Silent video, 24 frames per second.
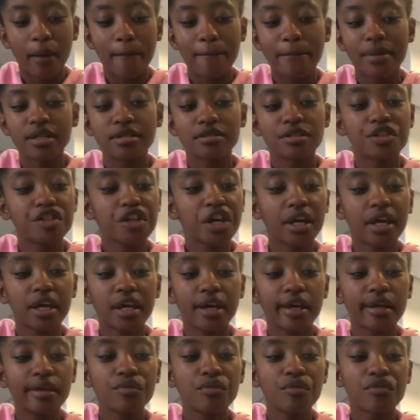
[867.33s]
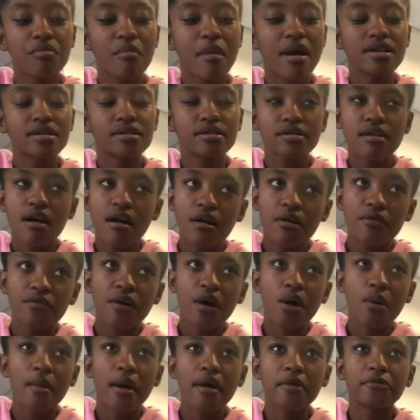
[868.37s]
But check in with myself,
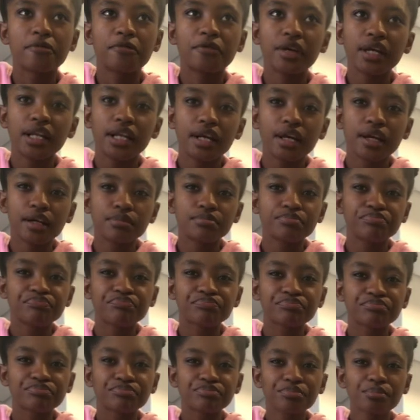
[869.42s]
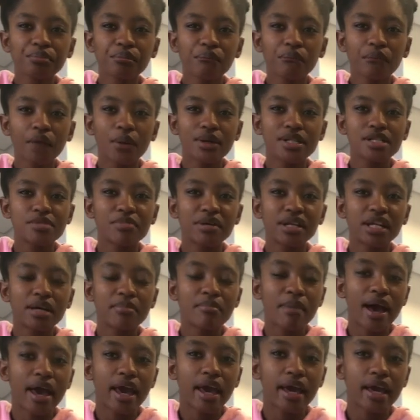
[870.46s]
how am I feeling, what's been in
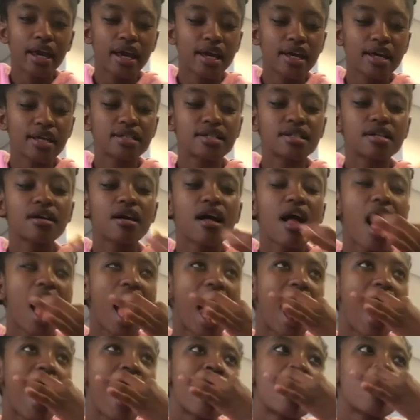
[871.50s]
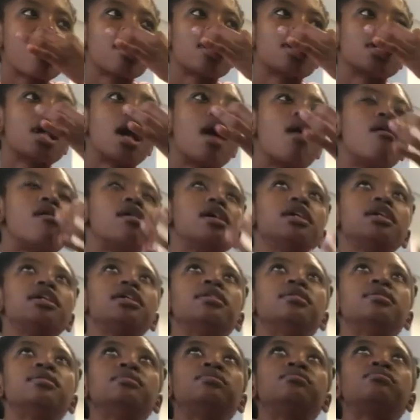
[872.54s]
my head.
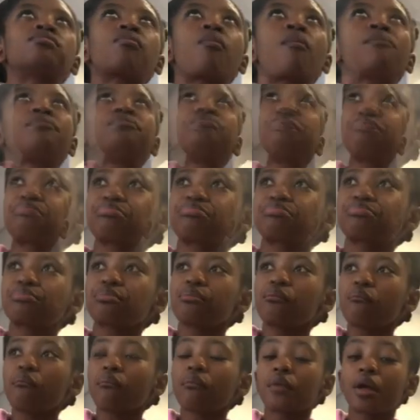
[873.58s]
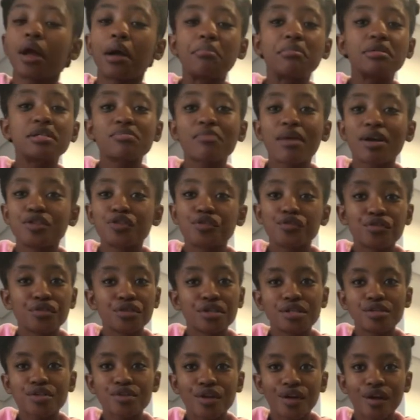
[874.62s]
I miss my
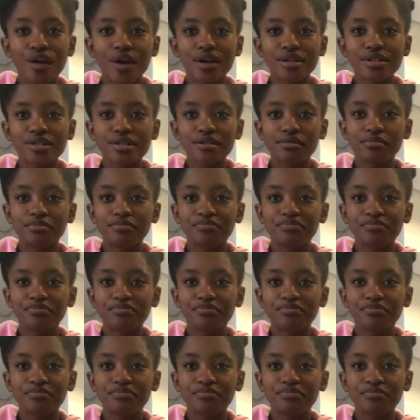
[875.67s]
students a lot.